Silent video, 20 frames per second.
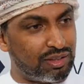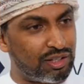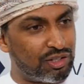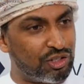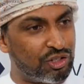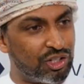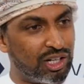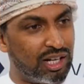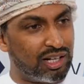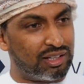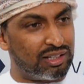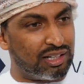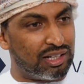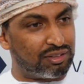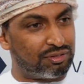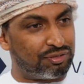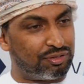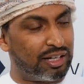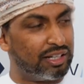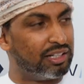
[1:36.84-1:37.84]
Shell
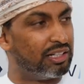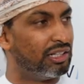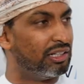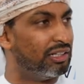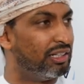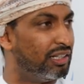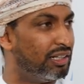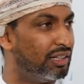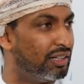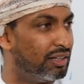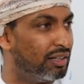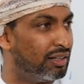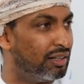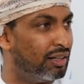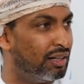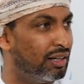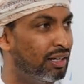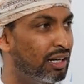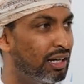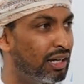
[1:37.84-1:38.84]
that finally
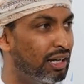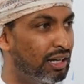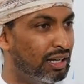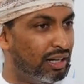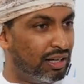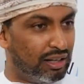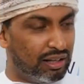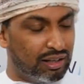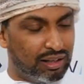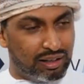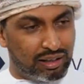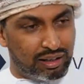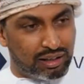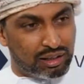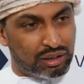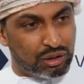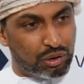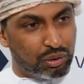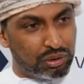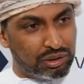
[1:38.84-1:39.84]

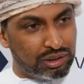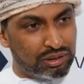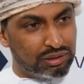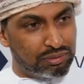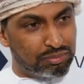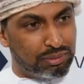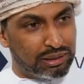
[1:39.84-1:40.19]
got it.